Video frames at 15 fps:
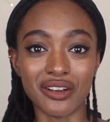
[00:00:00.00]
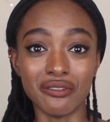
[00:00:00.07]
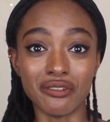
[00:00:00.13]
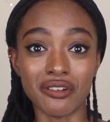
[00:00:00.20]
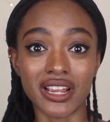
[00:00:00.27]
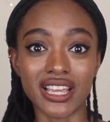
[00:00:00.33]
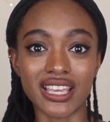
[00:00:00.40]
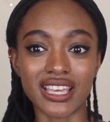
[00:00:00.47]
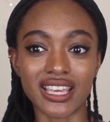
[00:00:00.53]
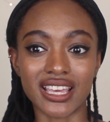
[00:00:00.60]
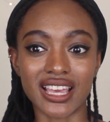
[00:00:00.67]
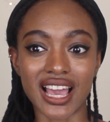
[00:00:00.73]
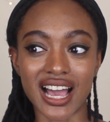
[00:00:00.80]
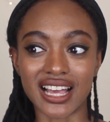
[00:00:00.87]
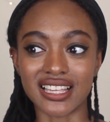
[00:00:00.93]
of
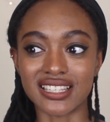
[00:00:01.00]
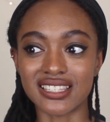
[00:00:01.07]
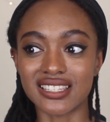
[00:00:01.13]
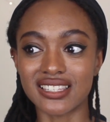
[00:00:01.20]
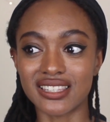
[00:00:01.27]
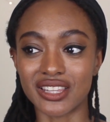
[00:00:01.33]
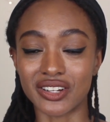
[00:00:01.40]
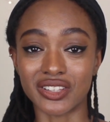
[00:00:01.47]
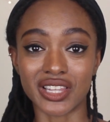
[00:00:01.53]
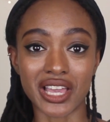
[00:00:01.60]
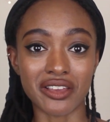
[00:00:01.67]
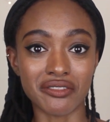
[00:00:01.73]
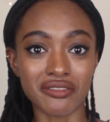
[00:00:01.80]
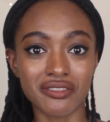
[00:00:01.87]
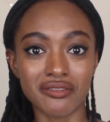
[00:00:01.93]
Reiki as their
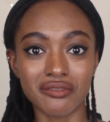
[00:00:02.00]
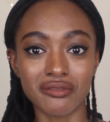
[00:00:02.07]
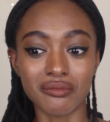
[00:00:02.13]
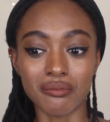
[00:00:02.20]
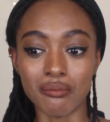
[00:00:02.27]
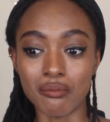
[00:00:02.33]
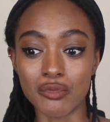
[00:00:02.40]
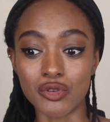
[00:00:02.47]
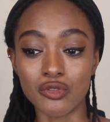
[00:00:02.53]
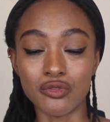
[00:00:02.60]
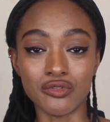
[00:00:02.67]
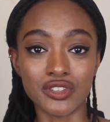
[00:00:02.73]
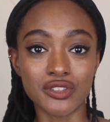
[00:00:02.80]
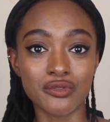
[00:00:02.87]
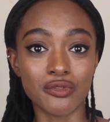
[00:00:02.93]
life
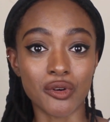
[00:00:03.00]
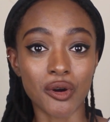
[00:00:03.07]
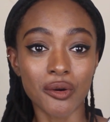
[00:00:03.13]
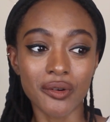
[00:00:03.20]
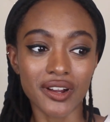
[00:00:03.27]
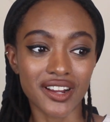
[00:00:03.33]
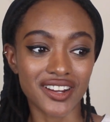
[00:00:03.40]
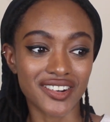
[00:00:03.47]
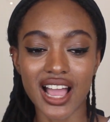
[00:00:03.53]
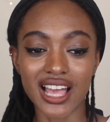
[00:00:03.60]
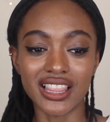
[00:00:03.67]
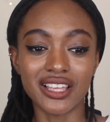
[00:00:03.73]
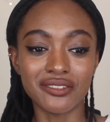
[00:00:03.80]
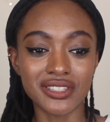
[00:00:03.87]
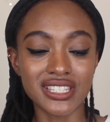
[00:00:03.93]
moves forward.
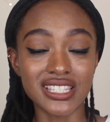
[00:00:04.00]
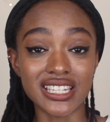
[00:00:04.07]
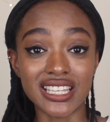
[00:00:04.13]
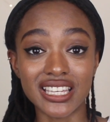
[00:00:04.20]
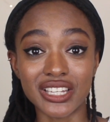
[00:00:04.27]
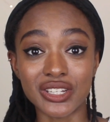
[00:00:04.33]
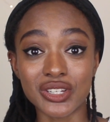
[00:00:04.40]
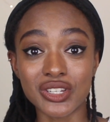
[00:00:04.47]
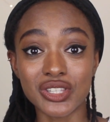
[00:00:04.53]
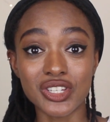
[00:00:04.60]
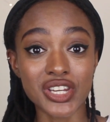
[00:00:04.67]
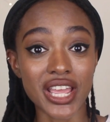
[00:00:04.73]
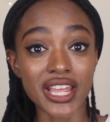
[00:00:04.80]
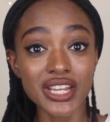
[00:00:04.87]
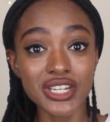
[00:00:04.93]
I love seeing
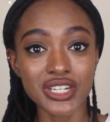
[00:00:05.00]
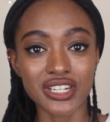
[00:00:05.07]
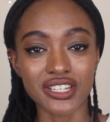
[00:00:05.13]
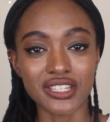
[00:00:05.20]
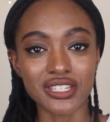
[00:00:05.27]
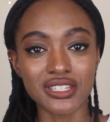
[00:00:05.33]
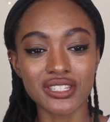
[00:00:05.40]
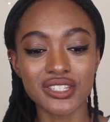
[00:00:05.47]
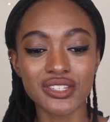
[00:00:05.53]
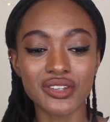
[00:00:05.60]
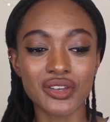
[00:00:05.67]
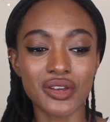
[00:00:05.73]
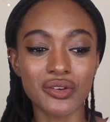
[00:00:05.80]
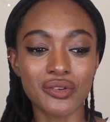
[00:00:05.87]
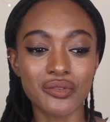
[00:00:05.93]
changes
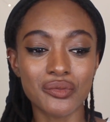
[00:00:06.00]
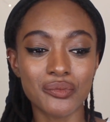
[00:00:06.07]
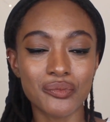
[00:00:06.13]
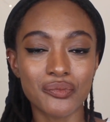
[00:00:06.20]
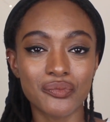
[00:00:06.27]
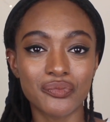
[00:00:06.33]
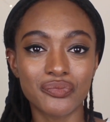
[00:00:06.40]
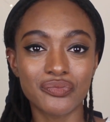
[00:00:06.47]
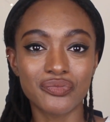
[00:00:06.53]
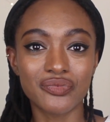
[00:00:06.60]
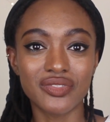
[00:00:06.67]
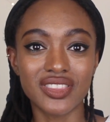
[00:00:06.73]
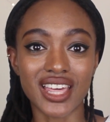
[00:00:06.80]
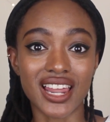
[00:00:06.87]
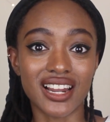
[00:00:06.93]

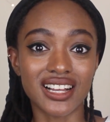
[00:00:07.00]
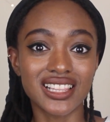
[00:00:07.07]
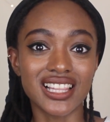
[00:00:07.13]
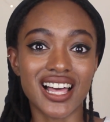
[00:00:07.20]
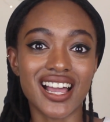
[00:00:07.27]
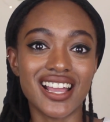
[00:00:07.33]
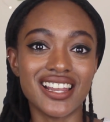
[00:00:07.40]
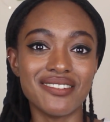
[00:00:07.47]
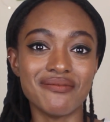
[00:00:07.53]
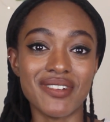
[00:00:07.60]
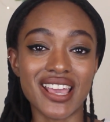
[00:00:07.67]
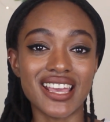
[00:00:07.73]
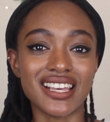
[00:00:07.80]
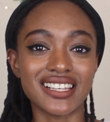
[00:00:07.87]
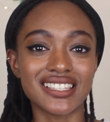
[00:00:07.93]
that a client
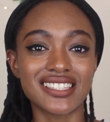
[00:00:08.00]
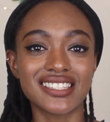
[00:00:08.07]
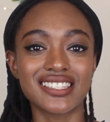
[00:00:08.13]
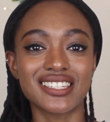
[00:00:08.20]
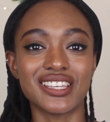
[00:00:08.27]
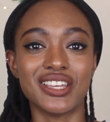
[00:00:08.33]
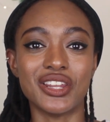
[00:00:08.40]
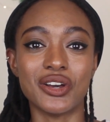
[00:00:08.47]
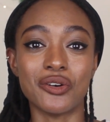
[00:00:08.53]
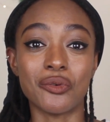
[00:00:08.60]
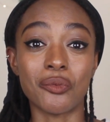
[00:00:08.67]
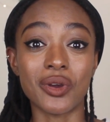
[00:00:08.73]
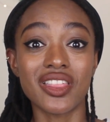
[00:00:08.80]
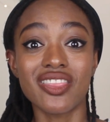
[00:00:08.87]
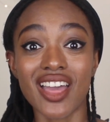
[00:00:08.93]
makes, you know,
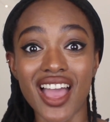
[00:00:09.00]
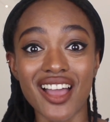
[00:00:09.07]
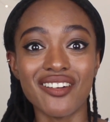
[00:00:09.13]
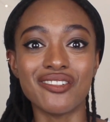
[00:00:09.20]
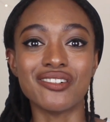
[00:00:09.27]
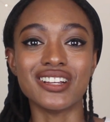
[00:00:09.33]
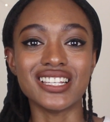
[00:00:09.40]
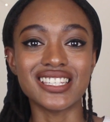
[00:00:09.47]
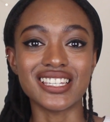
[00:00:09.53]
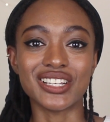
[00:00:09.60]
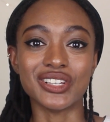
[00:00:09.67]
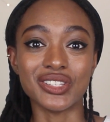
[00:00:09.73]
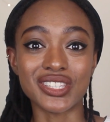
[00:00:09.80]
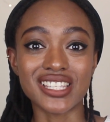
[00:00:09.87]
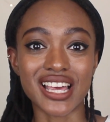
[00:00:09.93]
with every
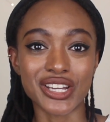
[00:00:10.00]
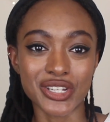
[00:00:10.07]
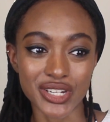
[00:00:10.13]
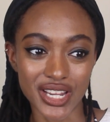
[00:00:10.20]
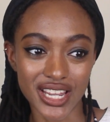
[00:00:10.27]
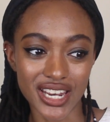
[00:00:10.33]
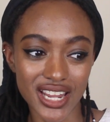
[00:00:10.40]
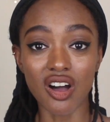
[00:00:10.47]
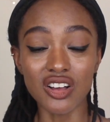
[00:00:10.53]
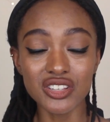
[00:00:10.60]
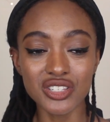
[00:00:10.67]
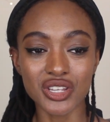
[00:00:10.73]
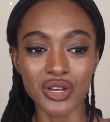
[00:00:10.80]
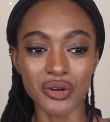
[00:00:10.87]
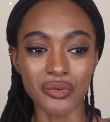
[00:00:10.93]
single session.
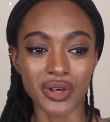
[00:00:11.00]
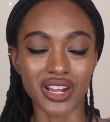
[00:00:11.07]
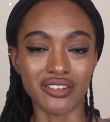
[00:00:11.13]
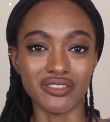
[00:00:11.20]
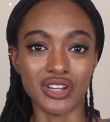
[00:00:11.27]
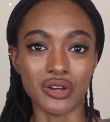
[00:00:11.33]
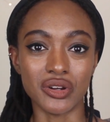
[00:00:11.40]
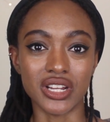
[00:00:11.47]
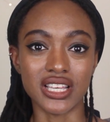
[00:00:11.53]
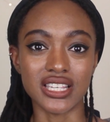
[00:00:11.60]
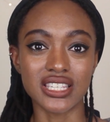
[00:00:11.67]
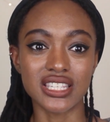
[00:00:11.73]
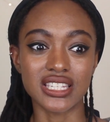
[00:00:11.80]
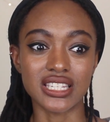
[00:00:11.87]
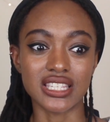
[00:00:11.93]
Also, what I've
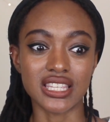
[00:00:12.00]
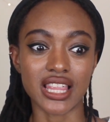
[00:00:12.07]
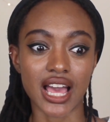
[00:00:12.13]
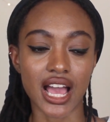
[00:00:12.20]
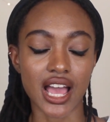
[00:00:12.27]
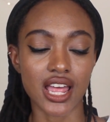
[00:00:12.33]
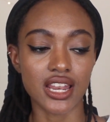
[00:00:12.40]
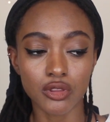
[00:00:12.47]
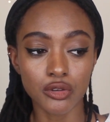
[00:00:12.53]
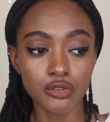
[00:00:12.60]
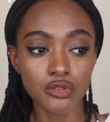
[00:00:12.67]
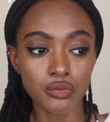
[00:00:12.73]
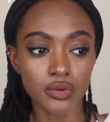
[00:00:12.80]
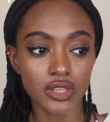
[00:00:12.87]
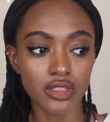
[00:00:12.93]
noticed is that
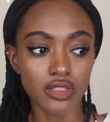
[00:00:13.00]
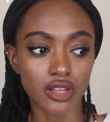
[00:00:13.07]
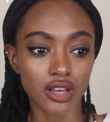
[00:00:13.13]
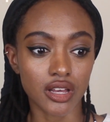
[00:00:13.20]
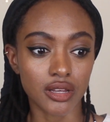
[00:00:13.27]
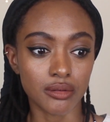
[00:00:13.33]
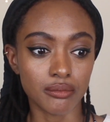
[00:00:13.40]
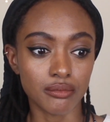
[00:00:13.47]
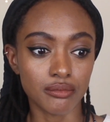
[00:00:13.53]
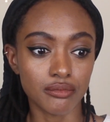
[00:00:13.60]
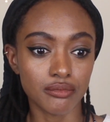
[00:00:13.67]
those with uh,